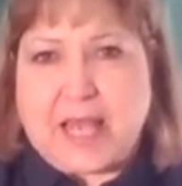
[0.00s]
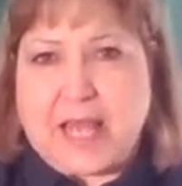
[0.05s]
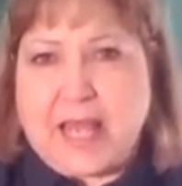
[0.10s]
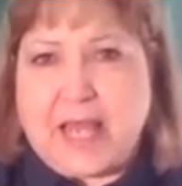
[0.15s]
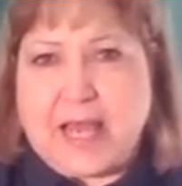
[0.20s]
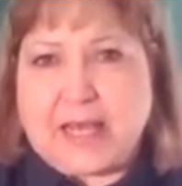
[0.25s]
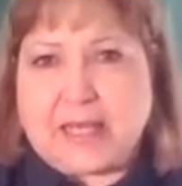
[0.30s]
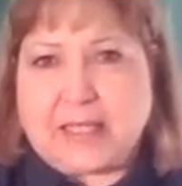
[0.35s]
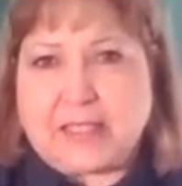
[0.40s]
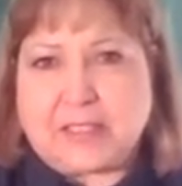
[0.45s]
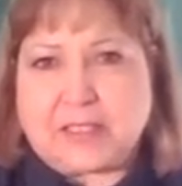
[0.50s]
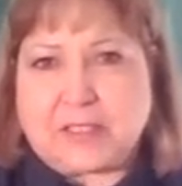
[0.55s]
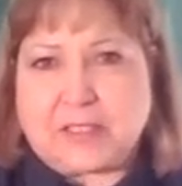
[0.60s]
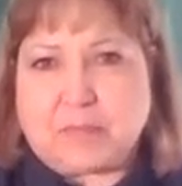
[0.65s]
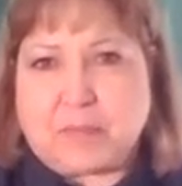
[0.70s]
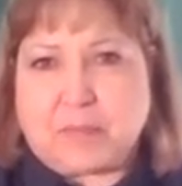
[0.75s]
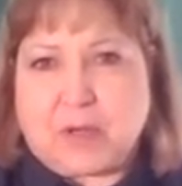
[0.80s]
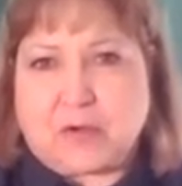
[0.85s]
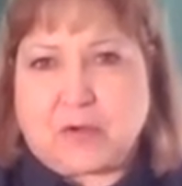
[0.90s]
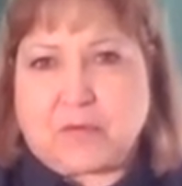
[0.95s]
ants,
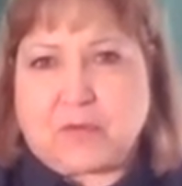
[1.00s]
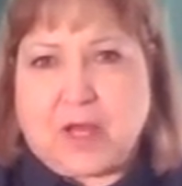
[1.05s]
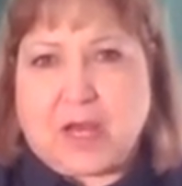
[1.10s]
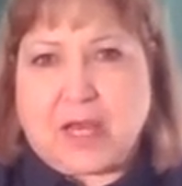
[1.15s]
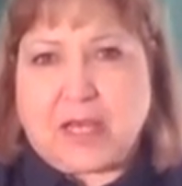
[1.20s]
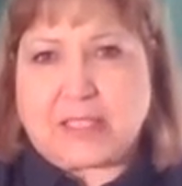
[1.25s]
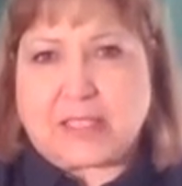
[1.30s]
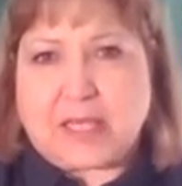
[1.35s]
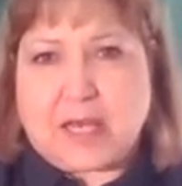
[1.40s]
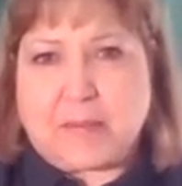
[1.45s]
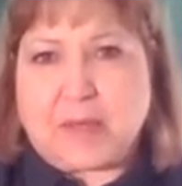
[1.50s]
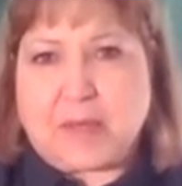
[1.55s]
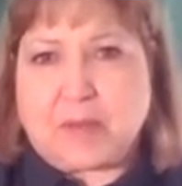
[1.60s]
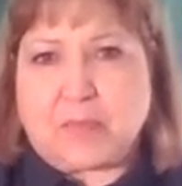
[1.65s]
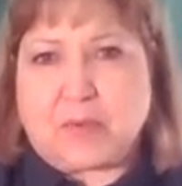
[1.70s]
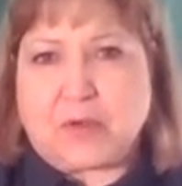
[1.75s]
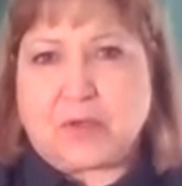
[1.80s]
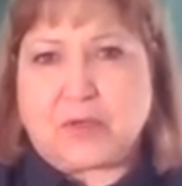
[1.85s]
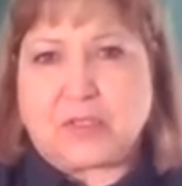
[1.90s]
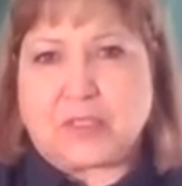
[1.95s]
butterflies,
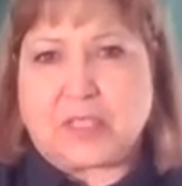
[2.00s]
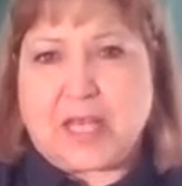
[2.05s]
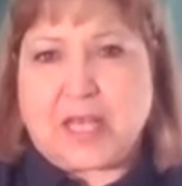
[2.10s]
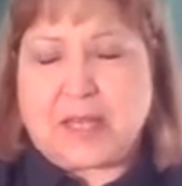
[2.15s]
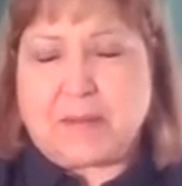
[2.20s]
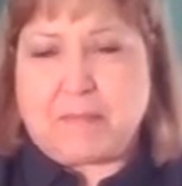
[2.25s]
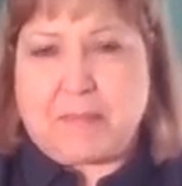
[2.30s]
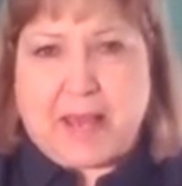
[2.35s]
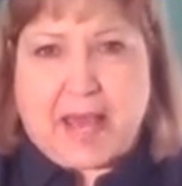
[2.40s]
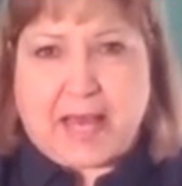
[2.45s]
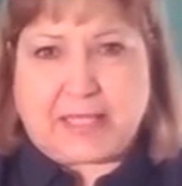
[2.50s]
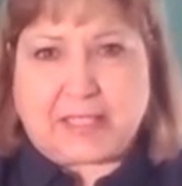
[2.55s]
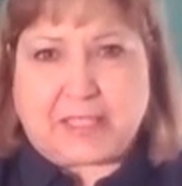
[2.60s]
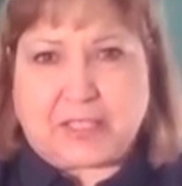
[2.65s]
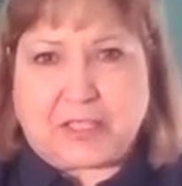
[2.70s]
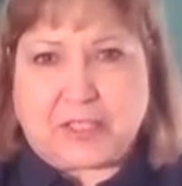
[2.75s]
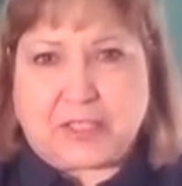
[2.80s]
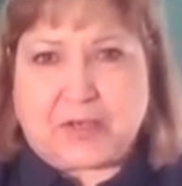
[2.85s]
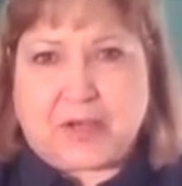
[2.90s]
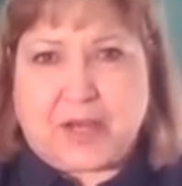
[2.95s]
hummingbirds, and bats
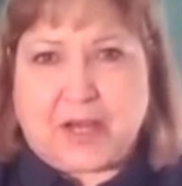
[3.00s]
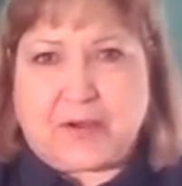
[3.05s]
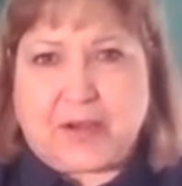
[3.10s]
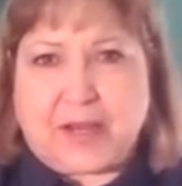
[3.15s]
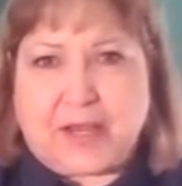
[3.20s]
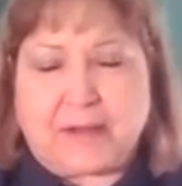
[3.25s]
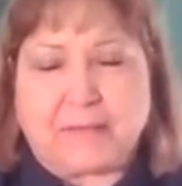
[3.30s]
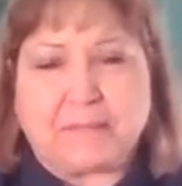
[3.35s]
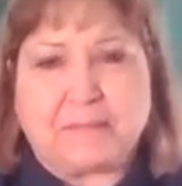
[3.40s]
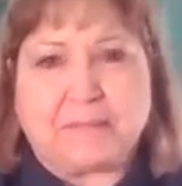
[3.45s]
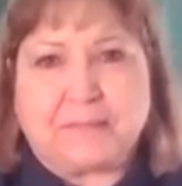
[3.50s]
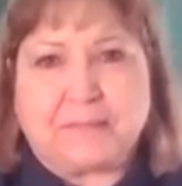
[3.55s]
to your area.